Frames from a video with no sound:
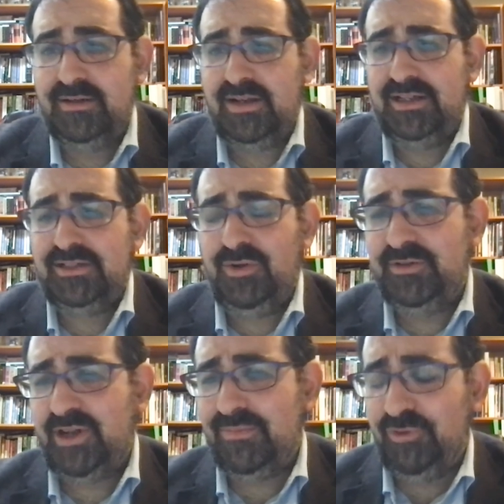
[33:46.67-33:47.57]
Yeah, I just
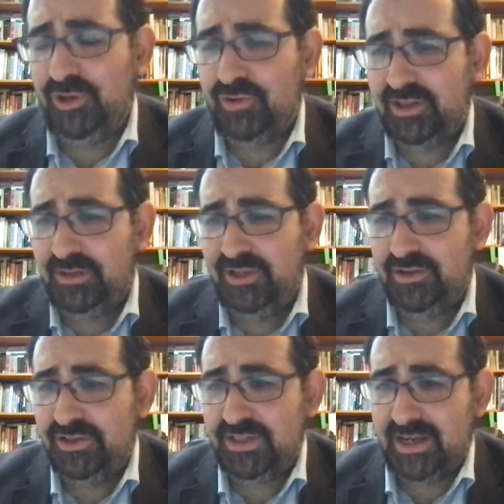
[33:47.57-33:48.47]
want to jump in real quickly
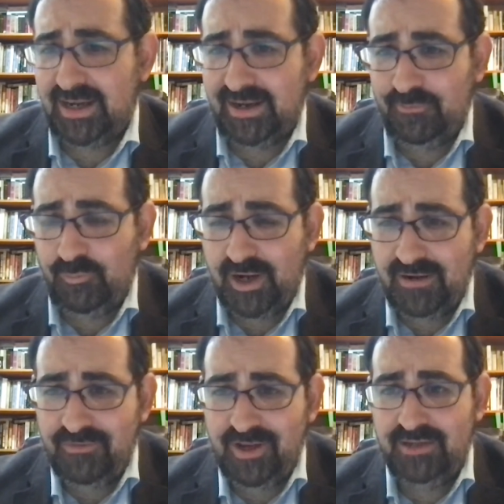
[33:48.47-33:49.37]
because uh,
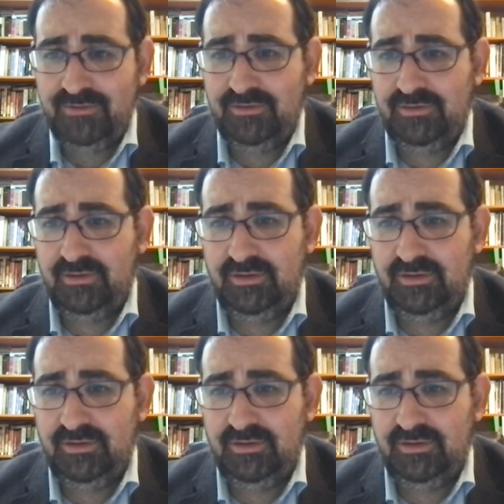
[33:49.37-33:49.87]
what I find,